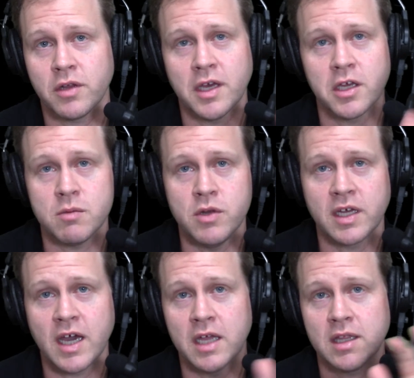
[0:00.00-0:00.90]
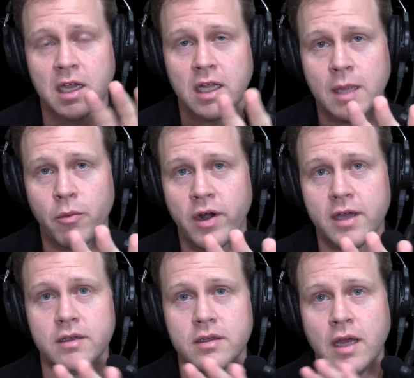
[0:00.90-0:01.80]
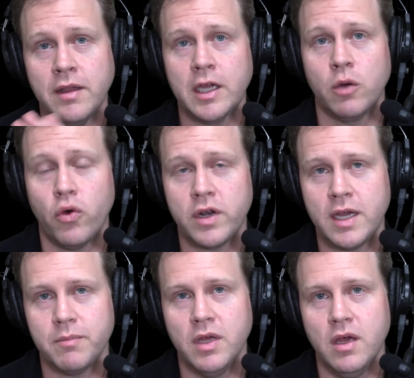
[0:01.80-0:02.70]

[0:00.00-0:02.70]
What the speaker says: They communicate, they collaborate, and they coordinate.